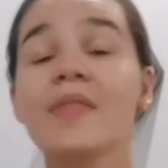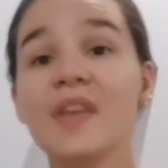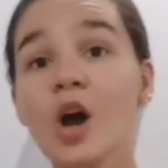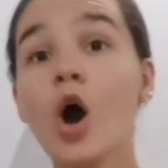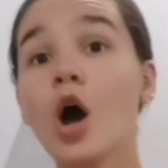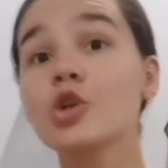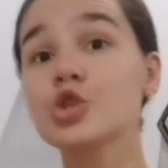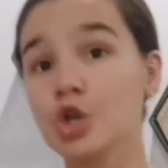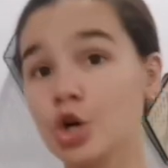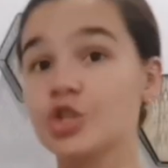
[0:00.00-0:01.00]
There are
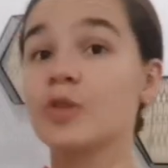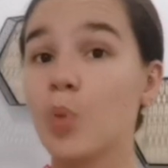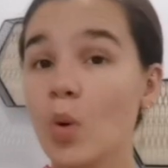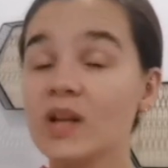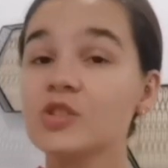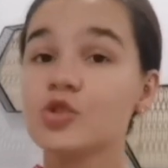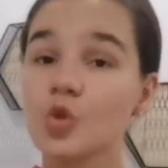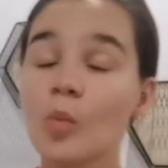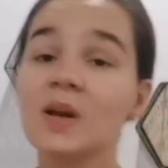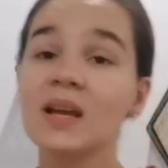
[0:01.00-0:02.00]
charging points
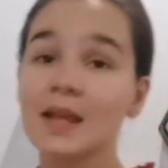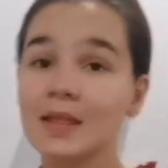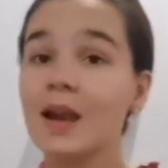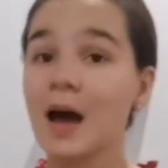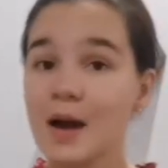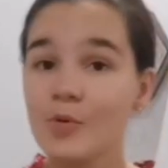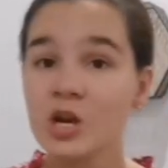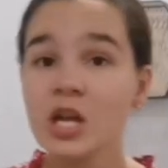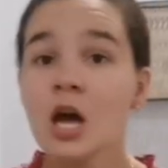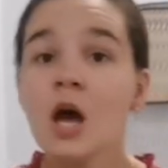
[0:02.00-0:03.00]
normally in the
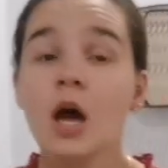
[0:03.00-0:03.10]
library,